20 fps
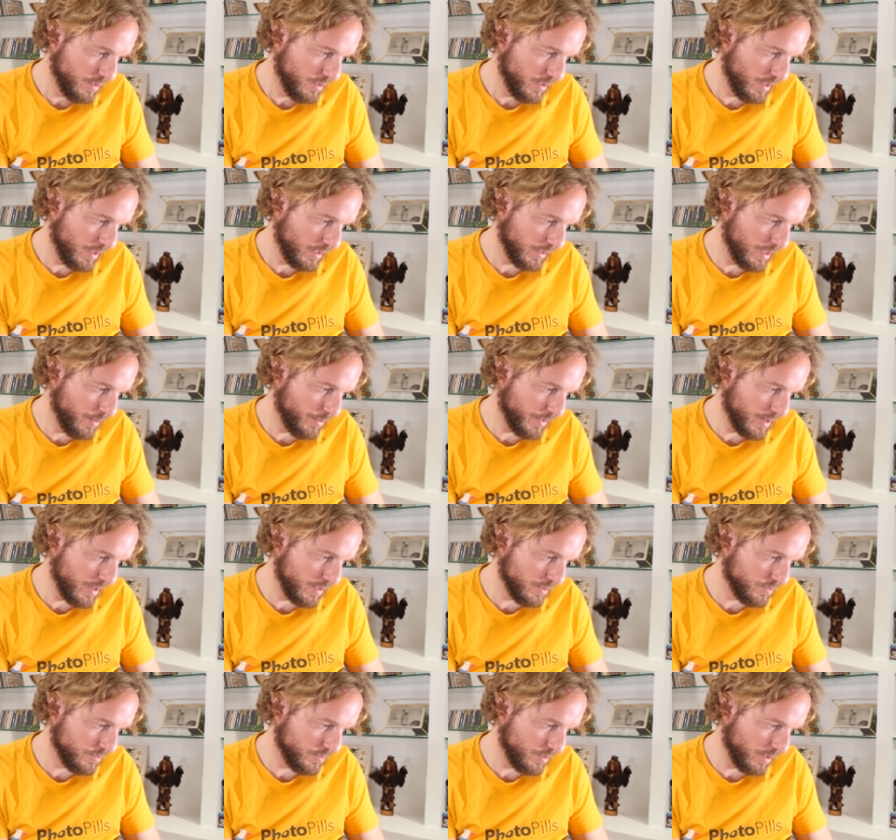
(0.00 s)
and I keep an
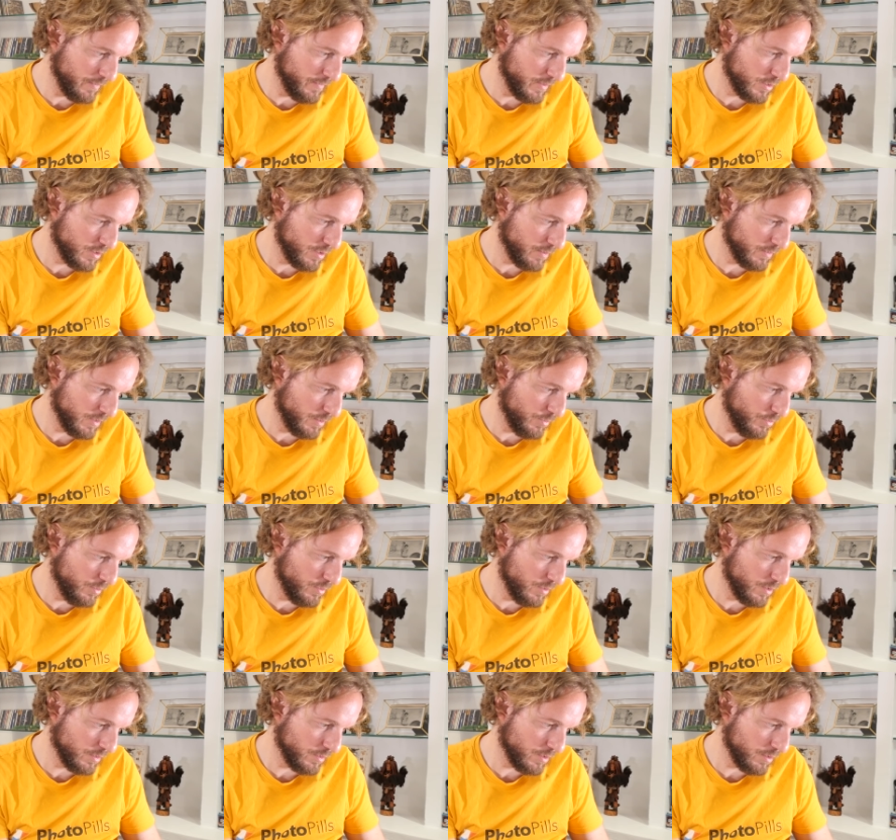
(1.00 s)
eye to the elevation of the
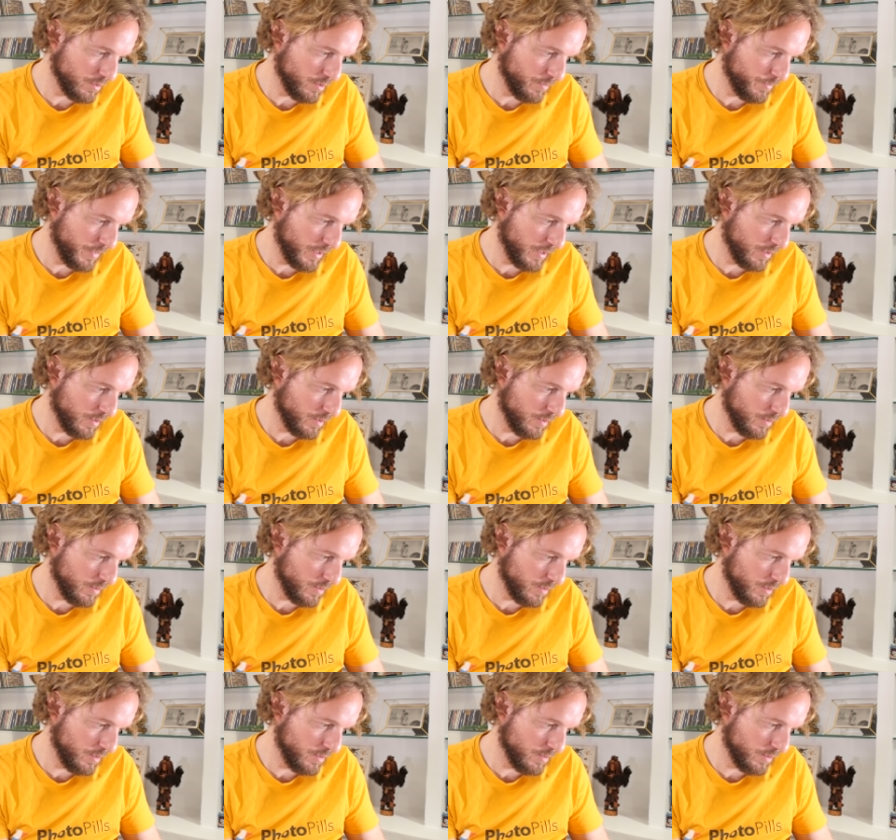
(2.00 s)
moon on the top panel
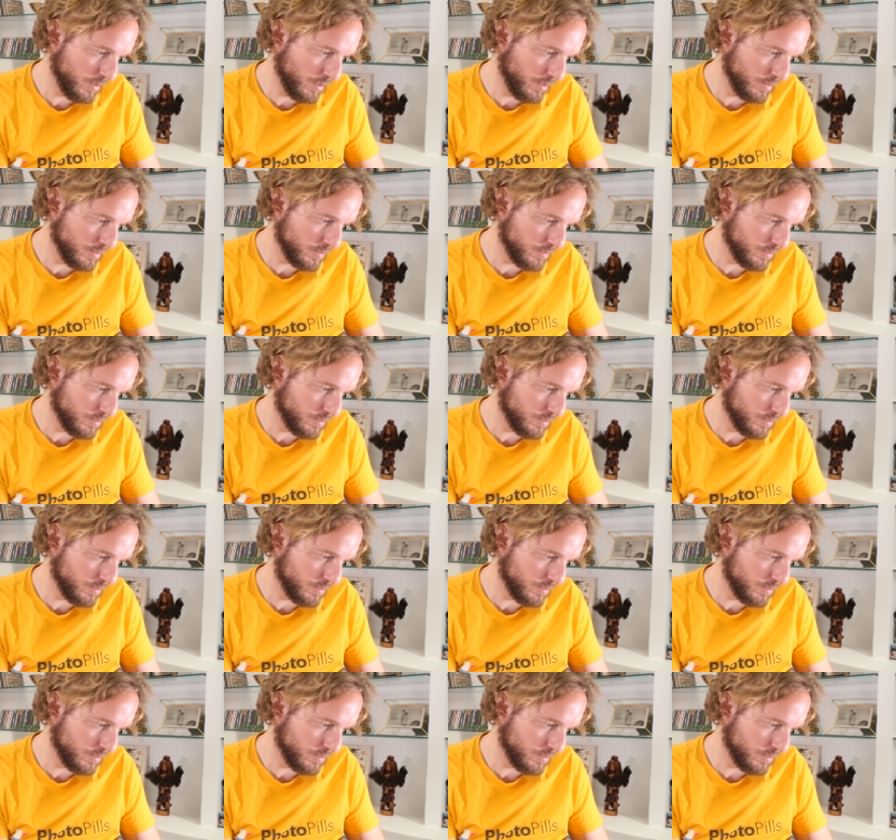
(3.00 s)
until it's